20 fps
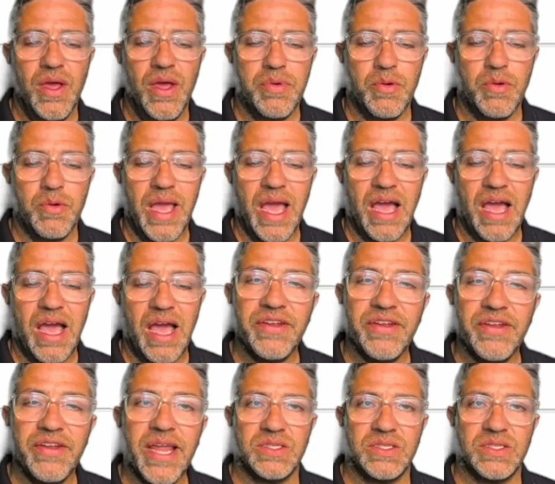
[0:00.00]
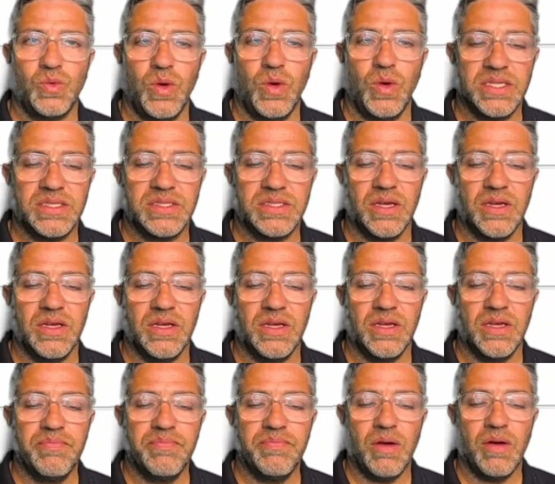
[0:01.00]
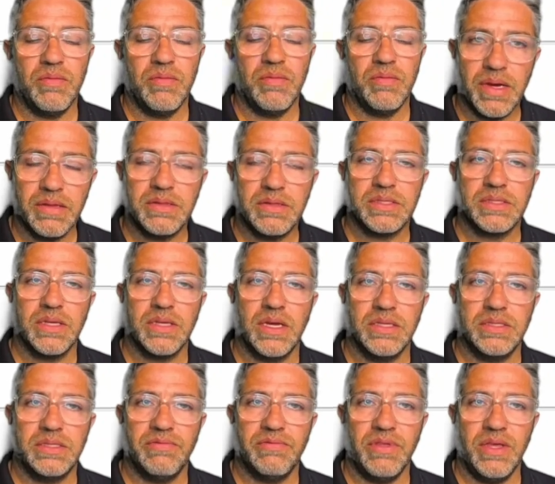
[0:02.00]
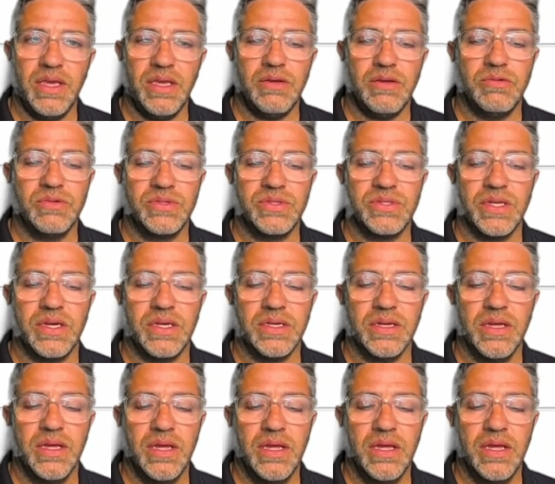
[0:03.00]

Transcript: but we have an x squared term on both sides of the equal sign.